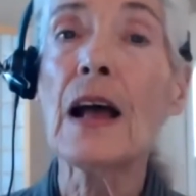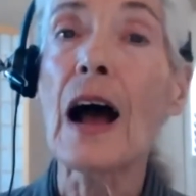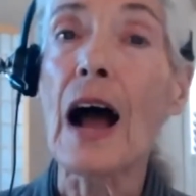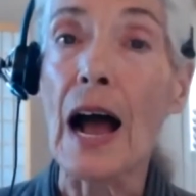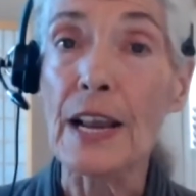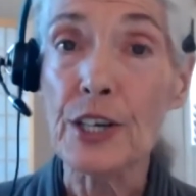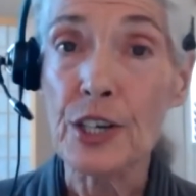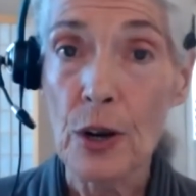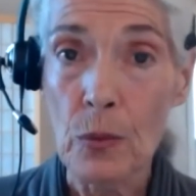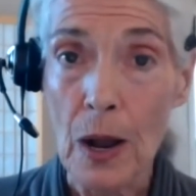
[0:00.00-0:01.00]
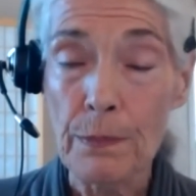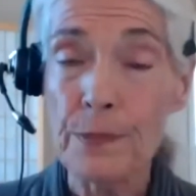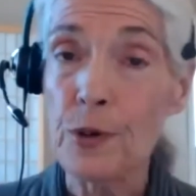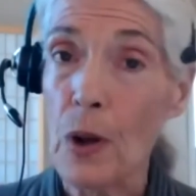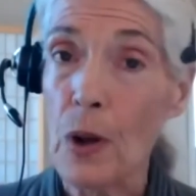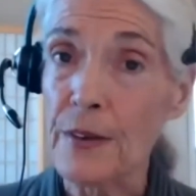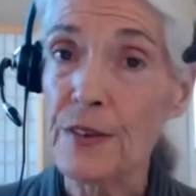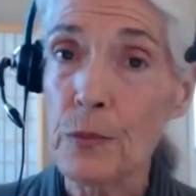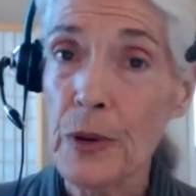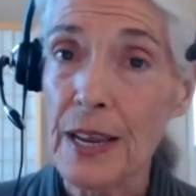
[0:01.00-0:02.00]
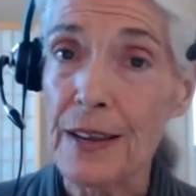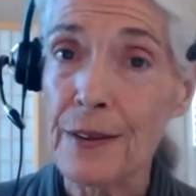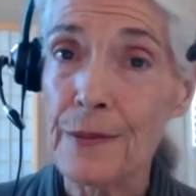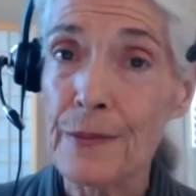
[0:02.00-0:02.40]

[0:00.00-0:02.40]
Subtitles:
I show up twice a week.